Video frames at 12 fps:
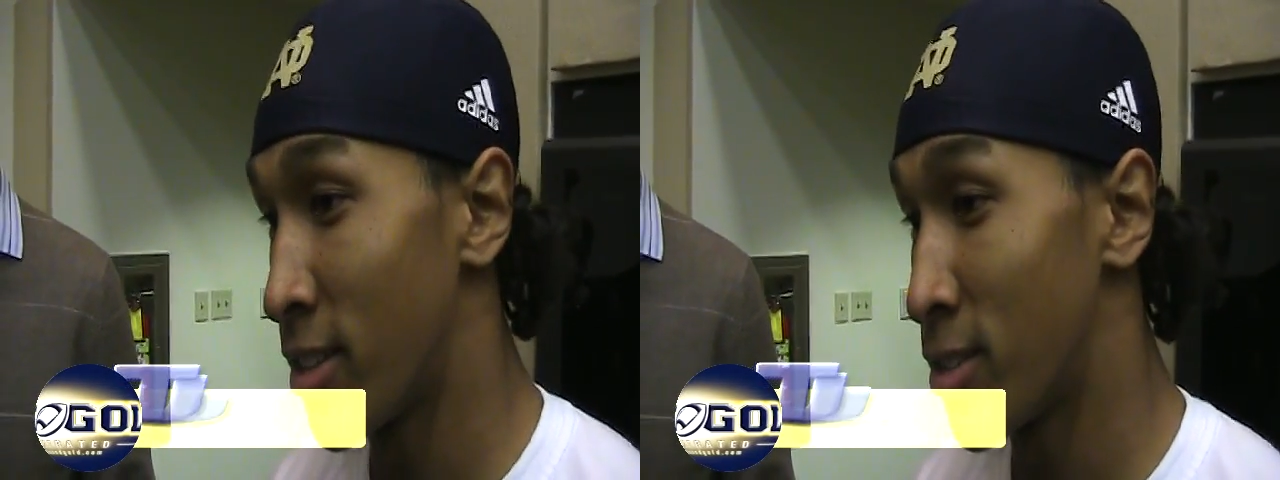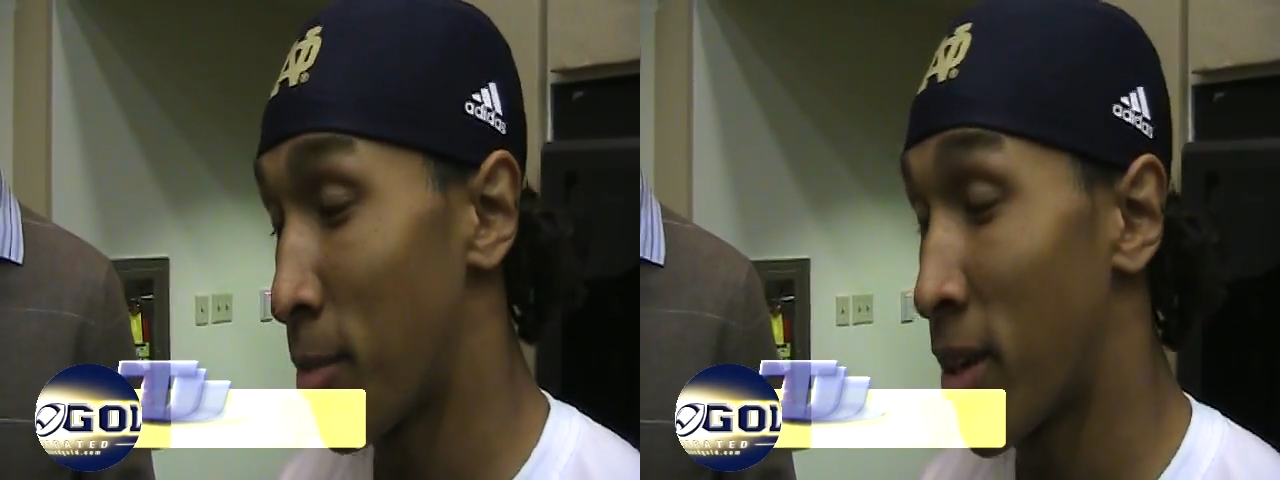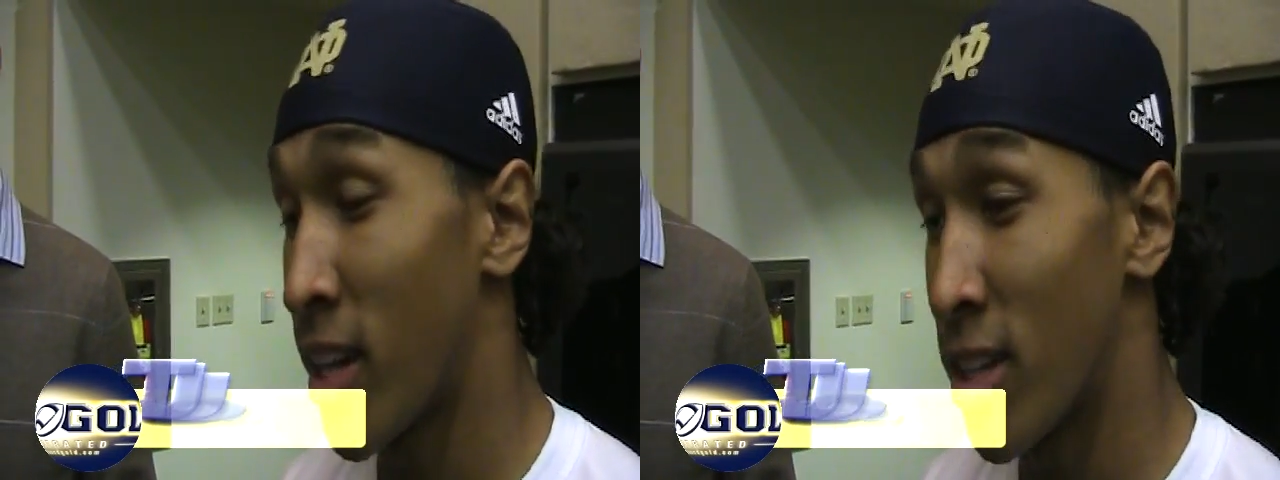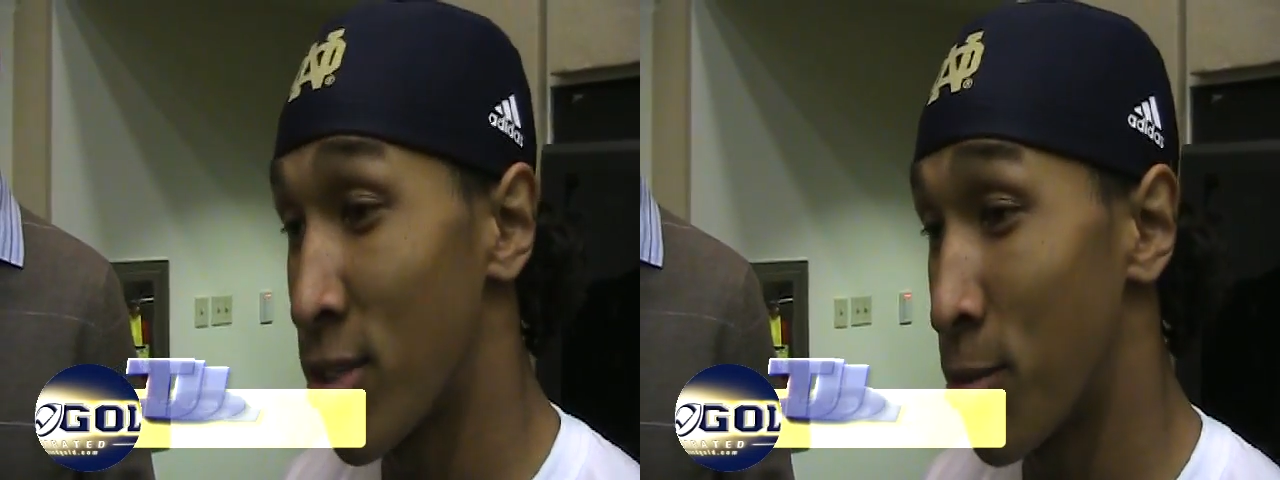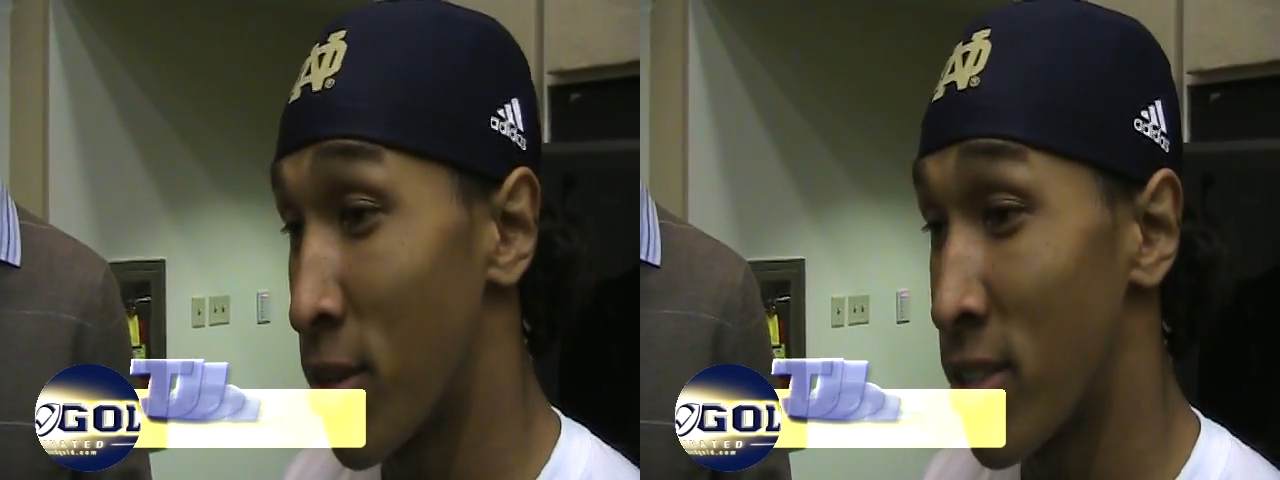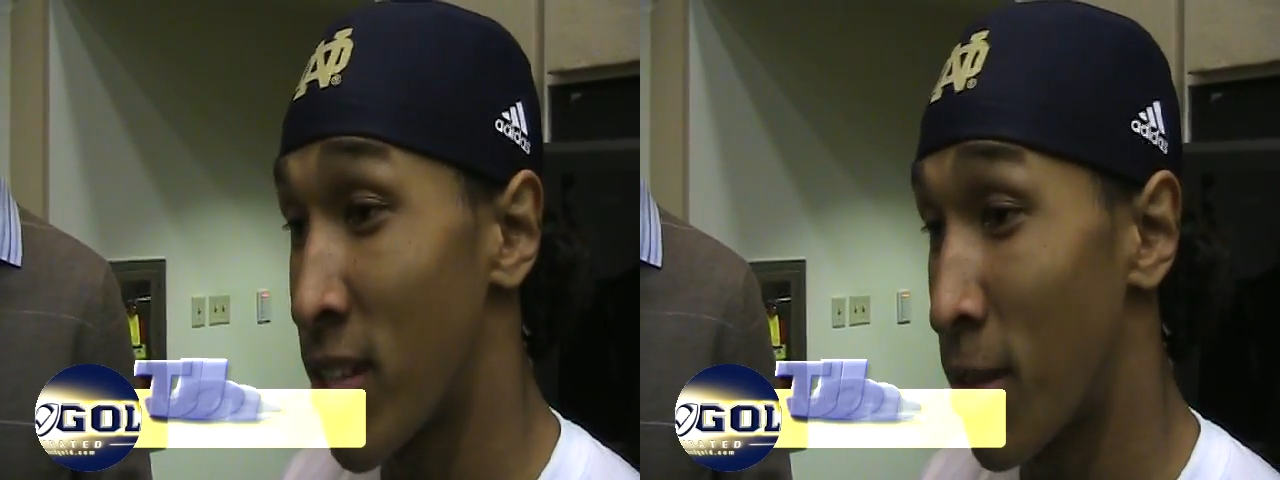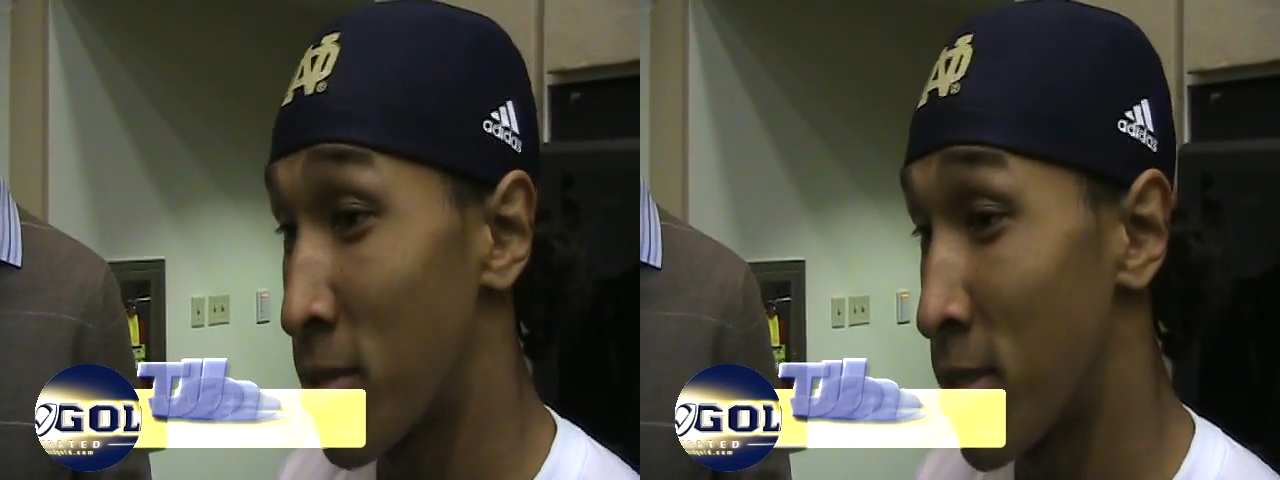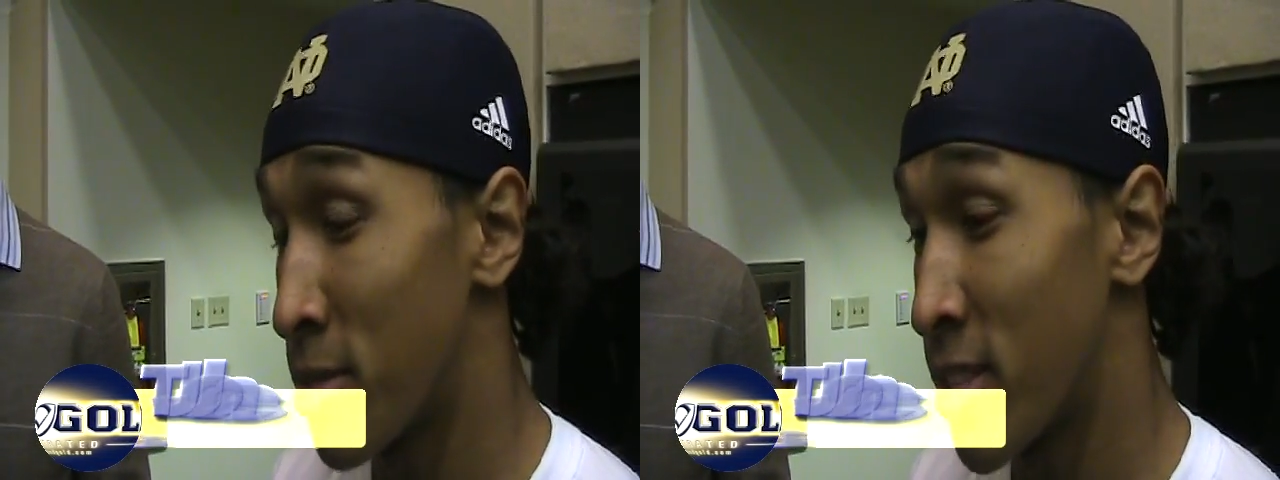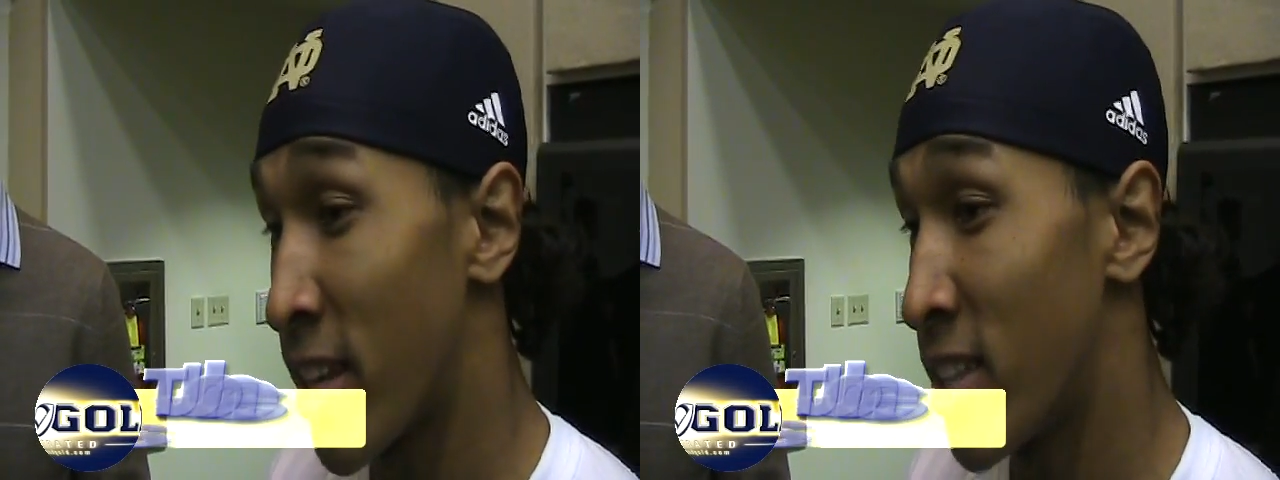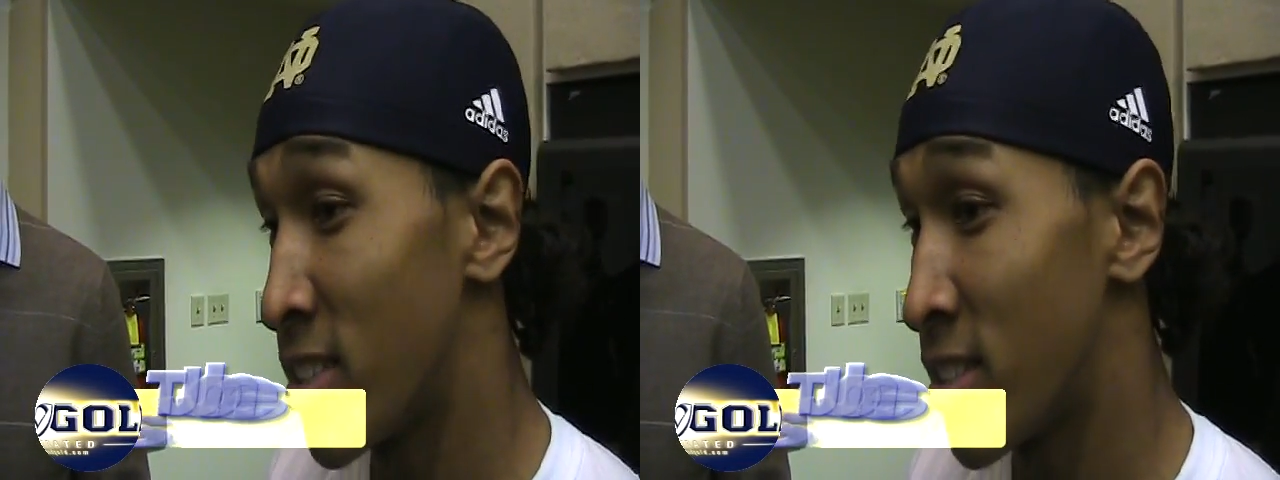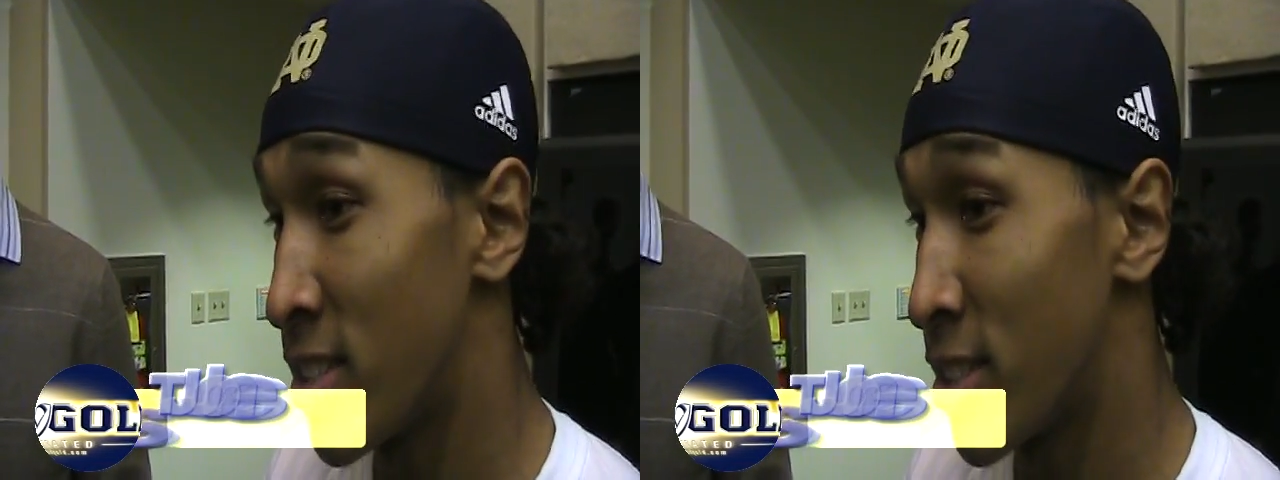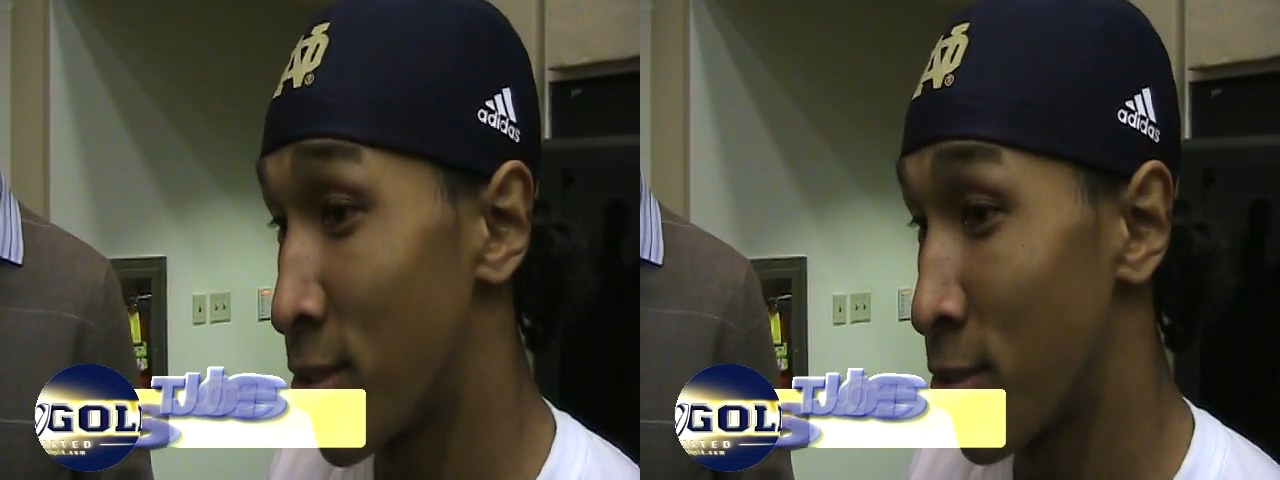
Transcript: to my knowledge, they're one of the top teams in the ACC,